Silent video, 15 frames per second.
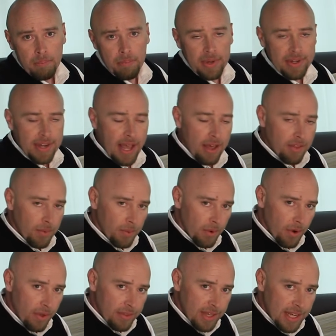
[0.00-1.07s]
But now that
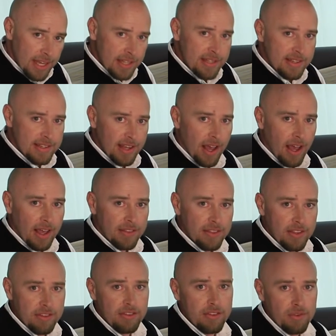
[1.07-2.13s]
we're on the inside,
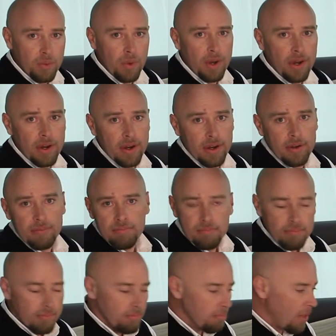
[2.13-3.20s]
this is where
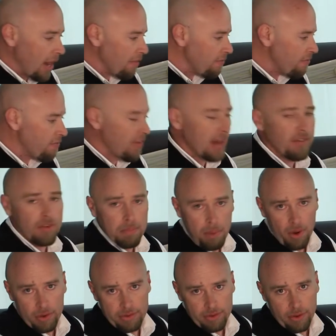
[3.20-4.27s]
my favorite
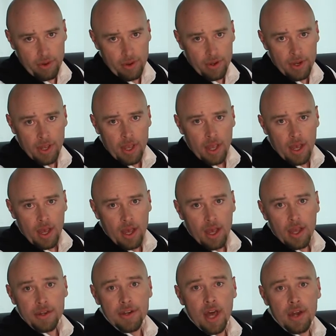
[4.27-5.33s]
parts are.
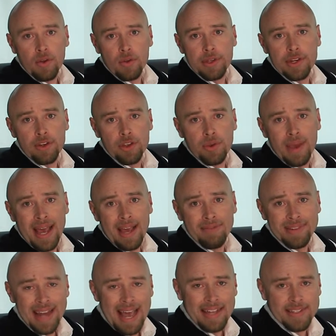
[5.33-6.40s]
Not only do you have
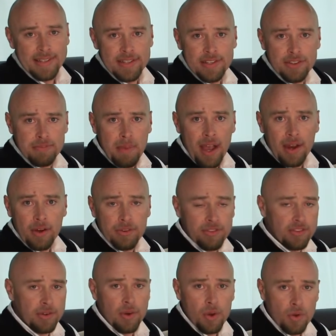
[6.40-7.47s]
NASA-inspired
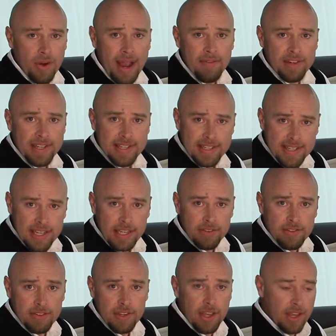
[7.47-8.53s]
zero-gravity
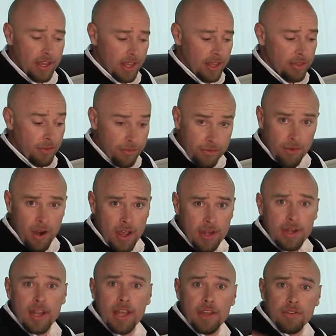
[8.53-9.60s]
seats in the
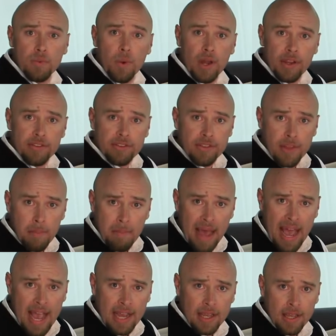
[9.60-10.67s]
front as well as in the
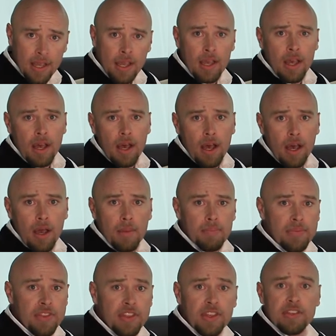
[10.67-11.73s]
back.
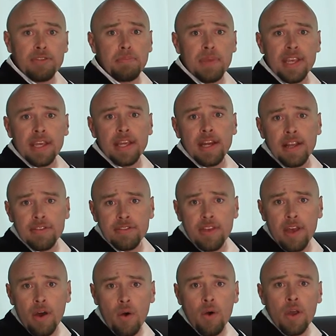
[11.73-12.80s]
This being an
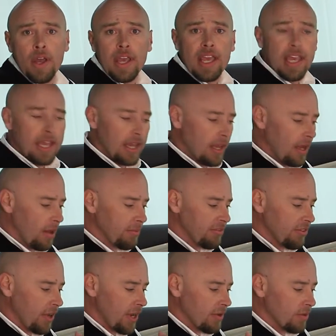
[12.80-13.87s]
SL, it comes
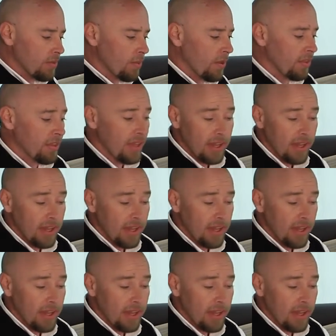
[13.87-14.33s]
standard with